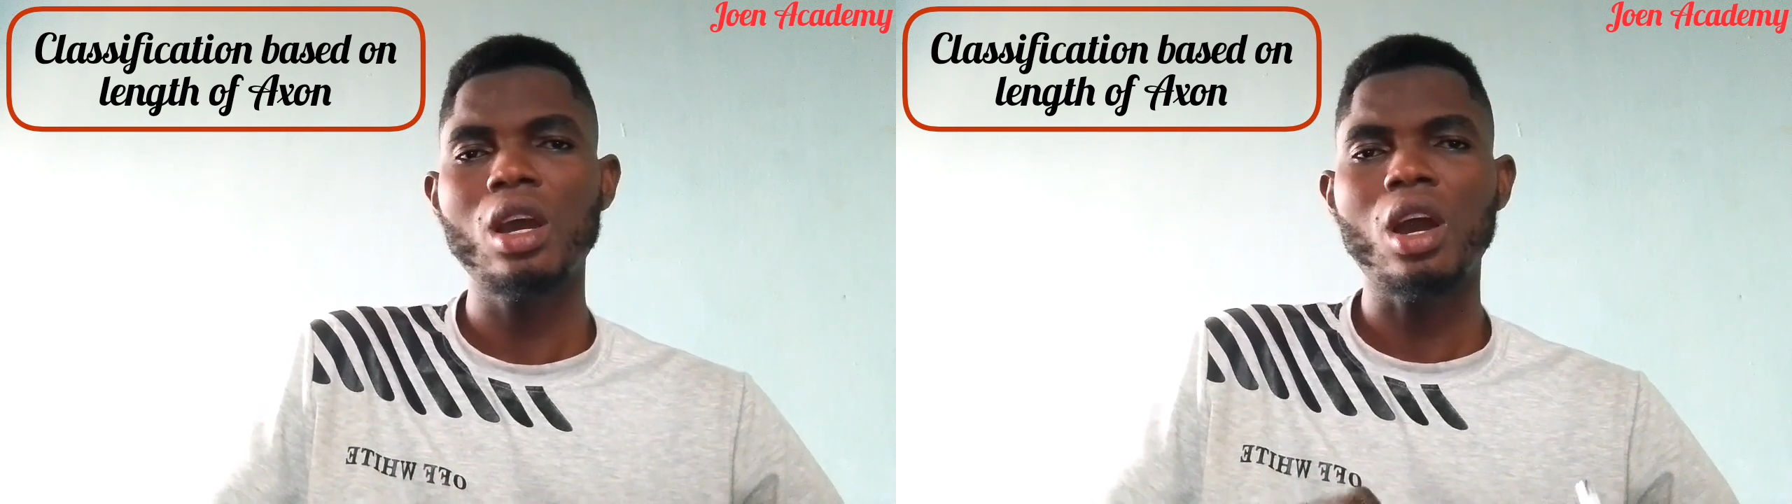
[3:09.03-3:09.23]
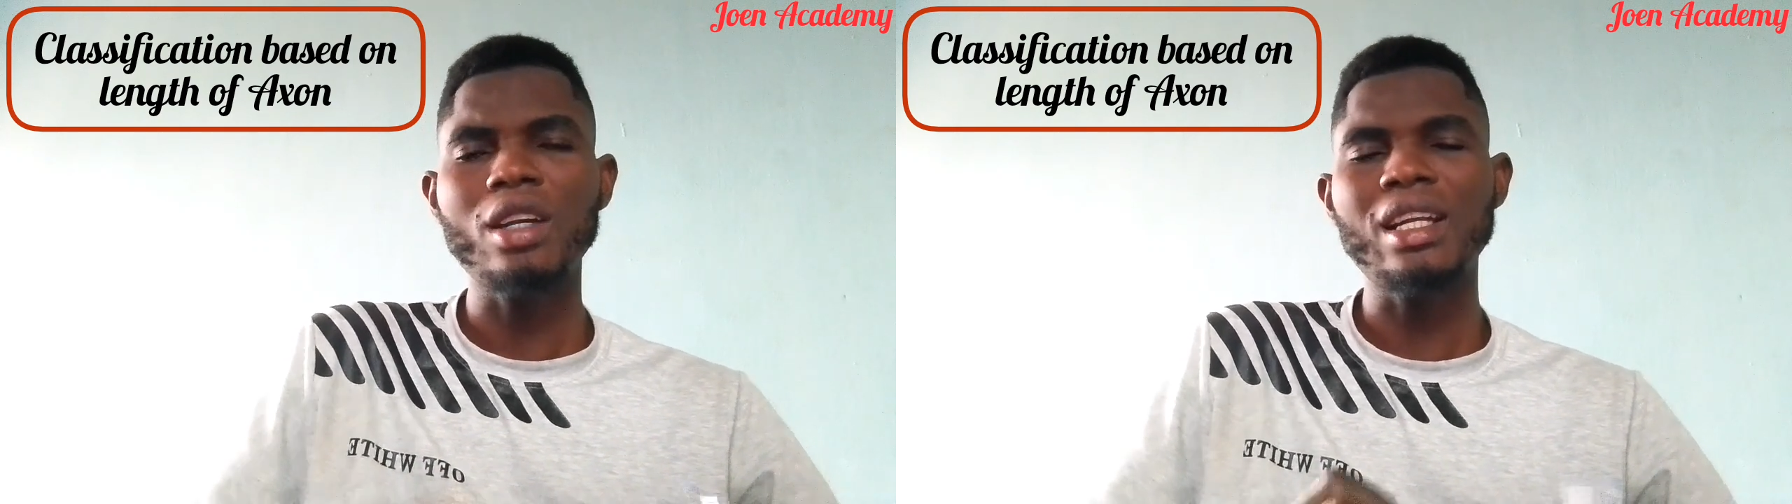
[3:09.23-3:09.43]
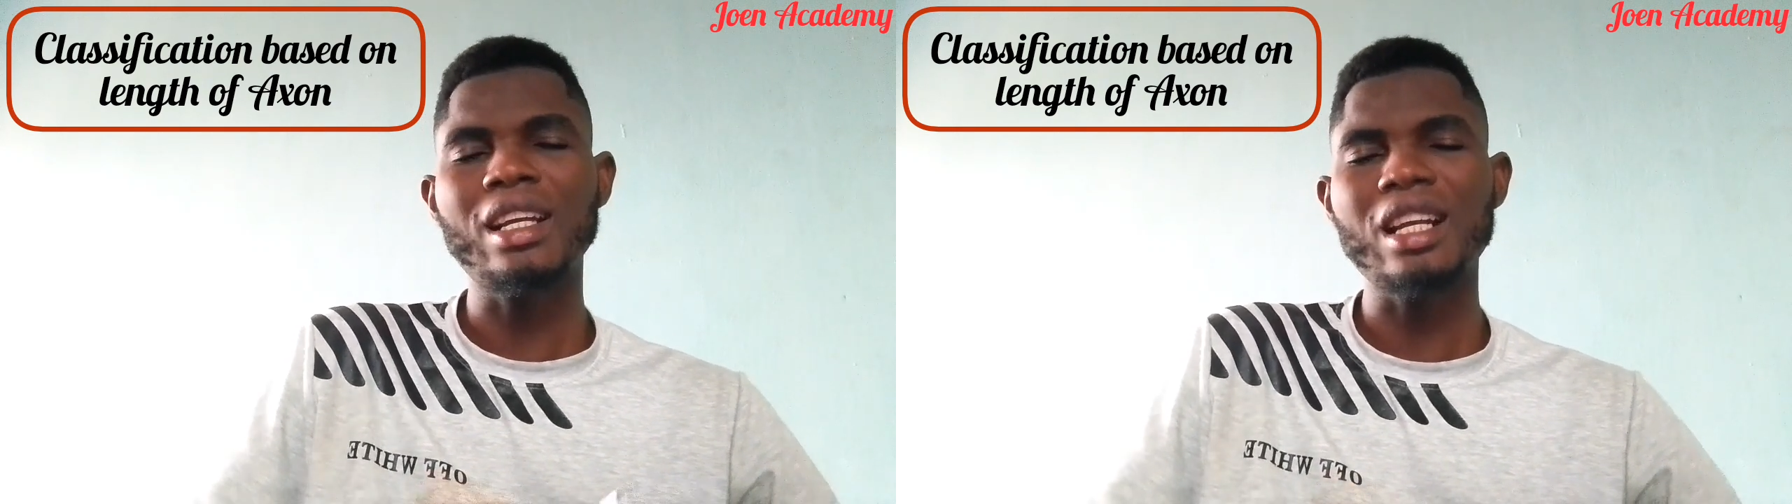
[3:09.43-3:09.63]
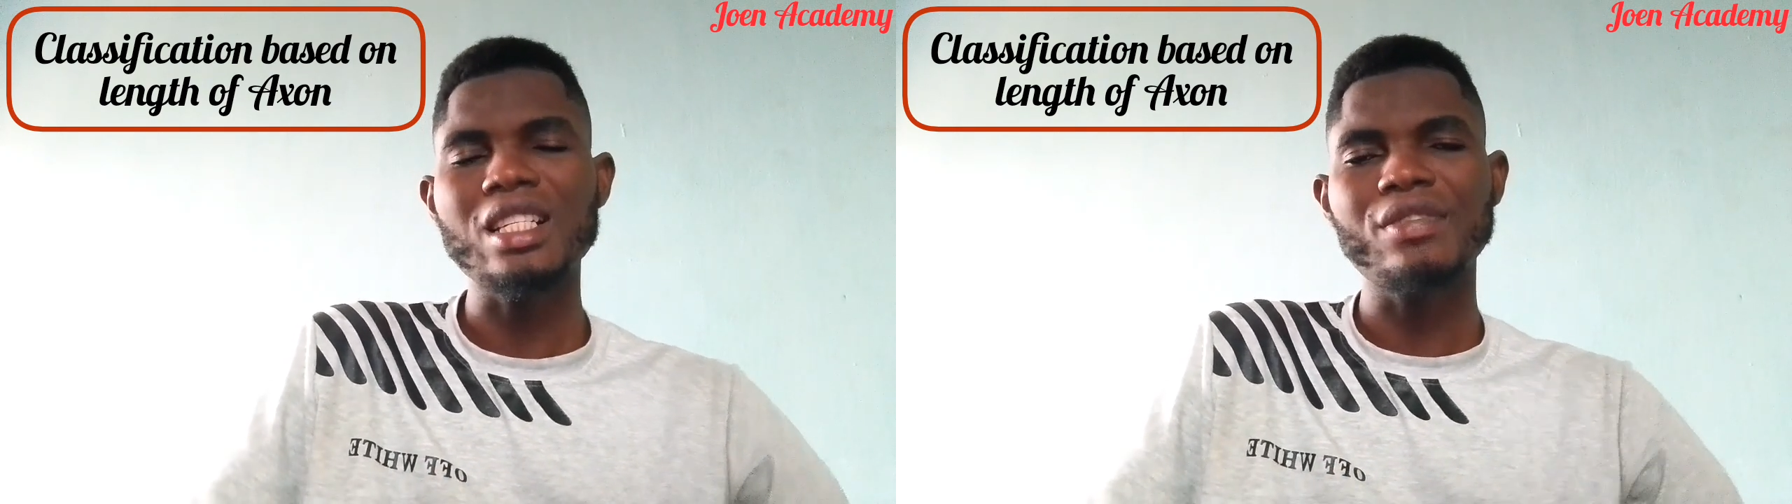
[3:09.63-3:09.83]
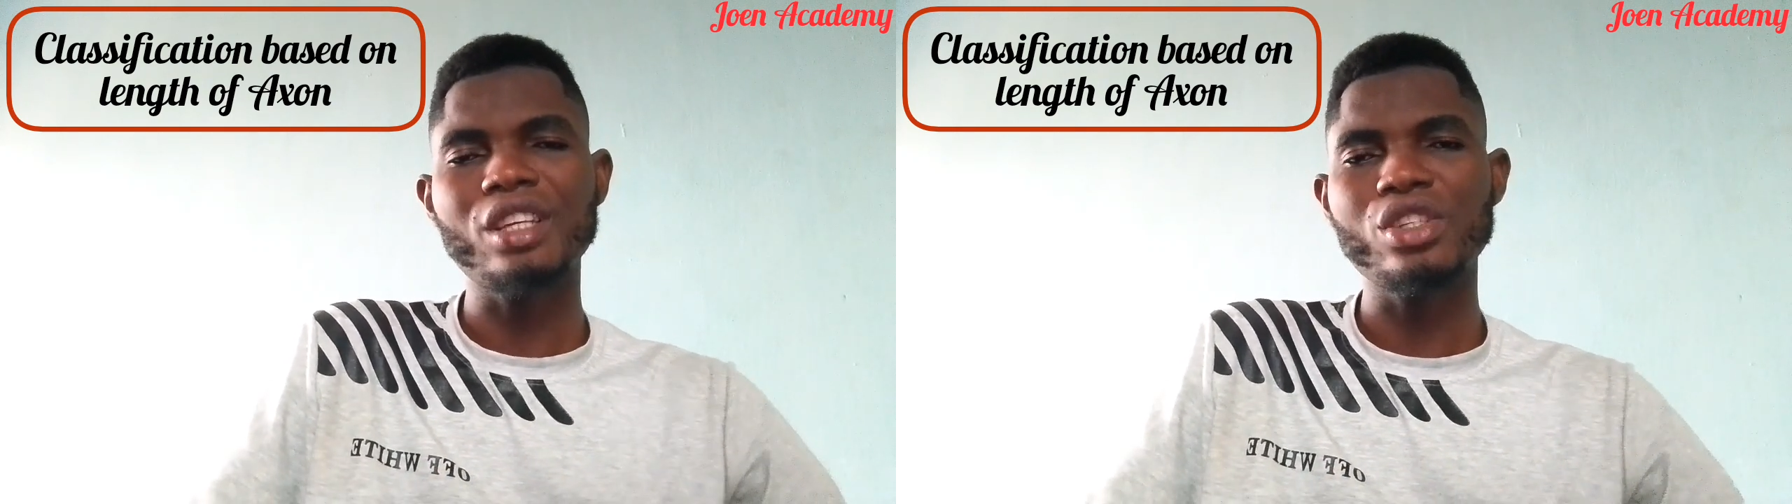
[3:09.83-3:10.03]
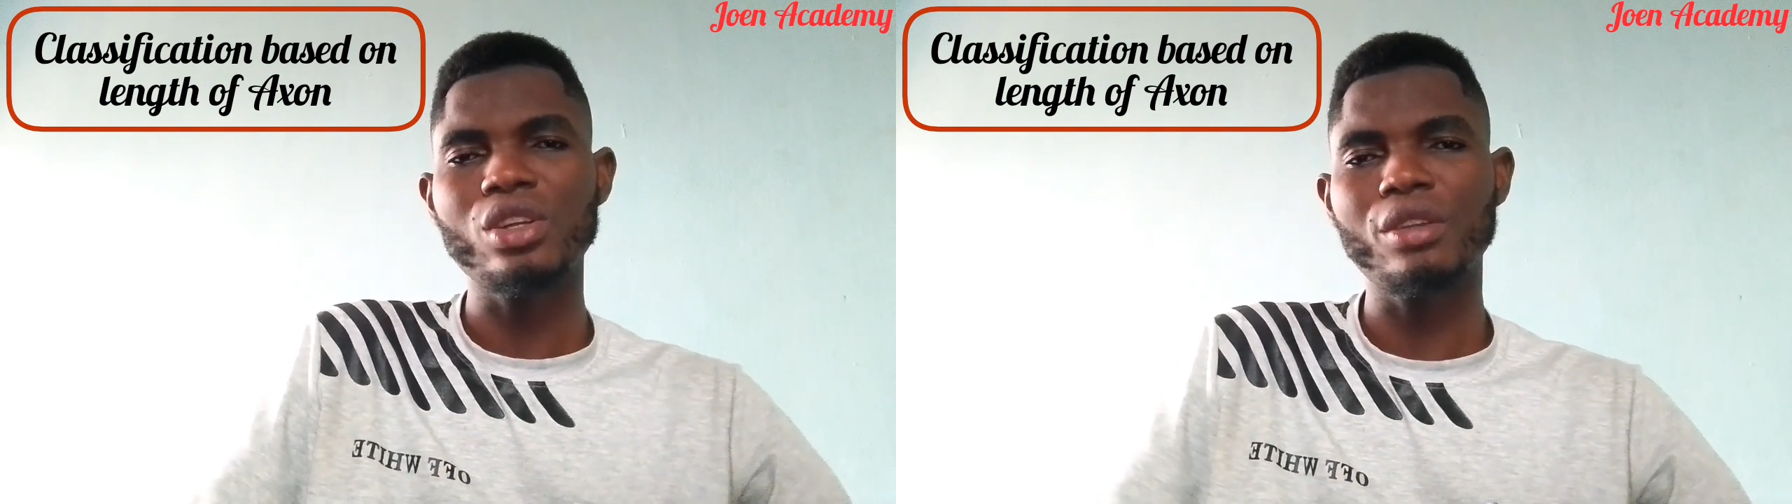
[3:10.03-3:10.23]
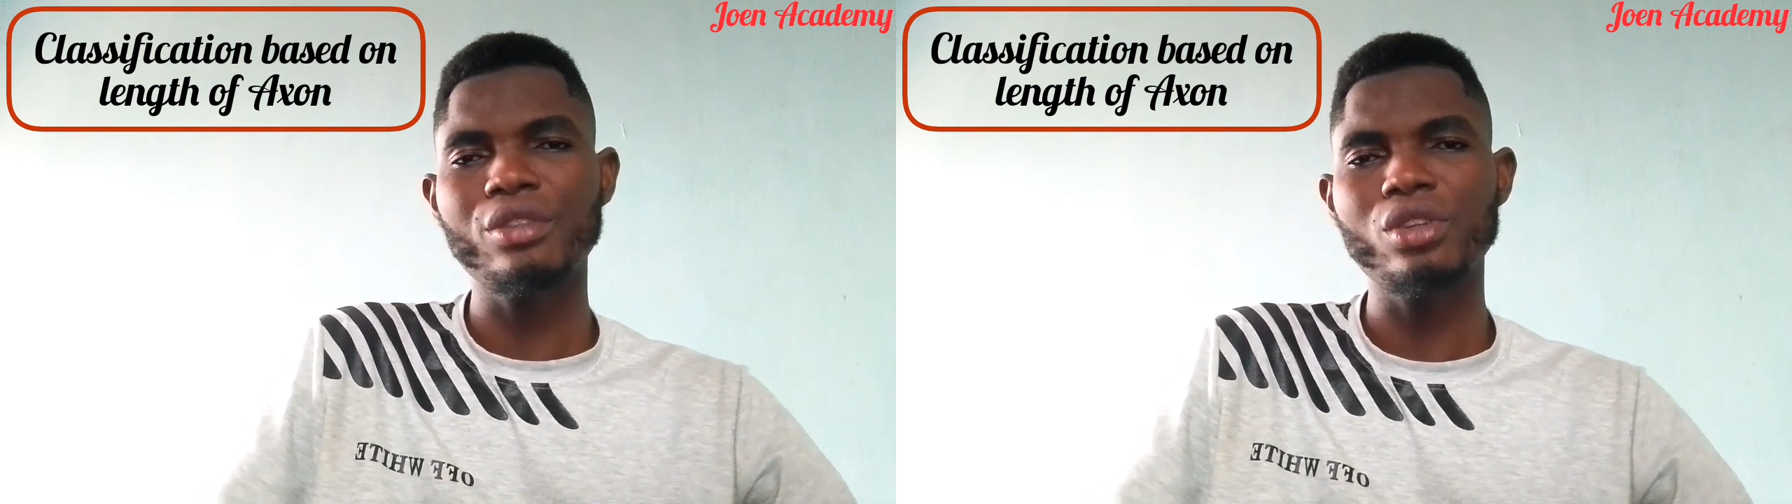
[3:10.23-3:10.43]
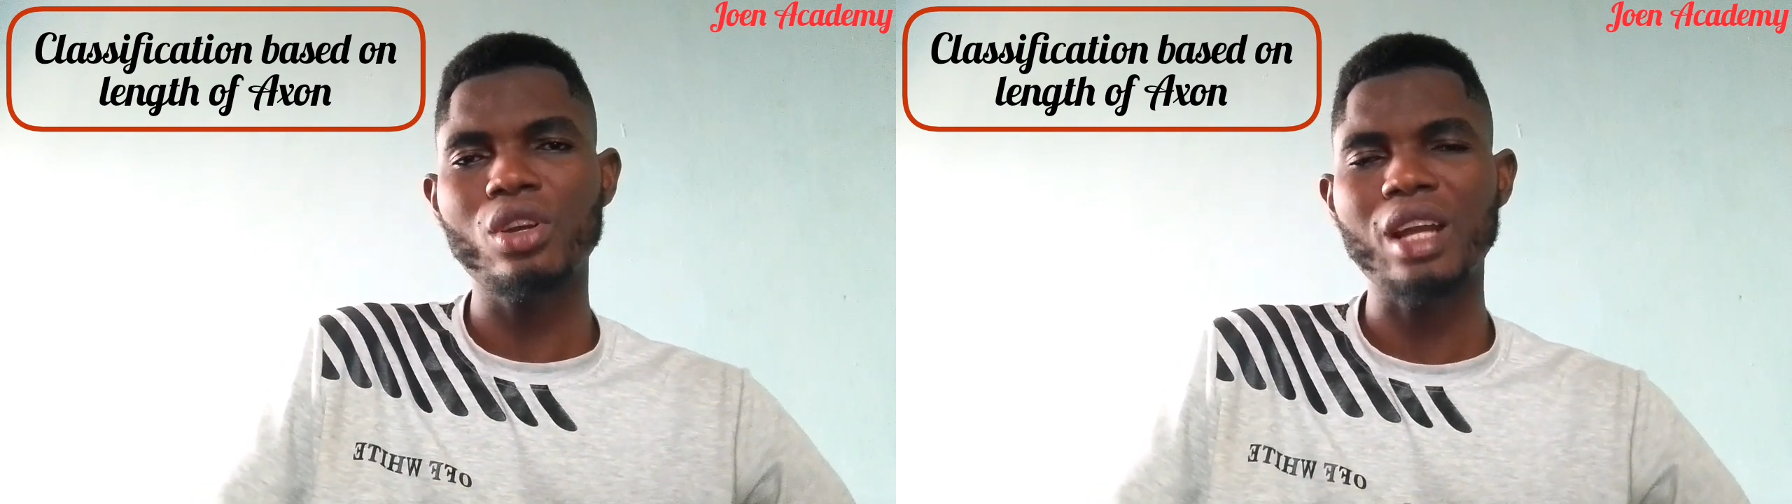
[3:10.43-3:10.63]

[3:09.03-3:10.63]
Under the classification of neuron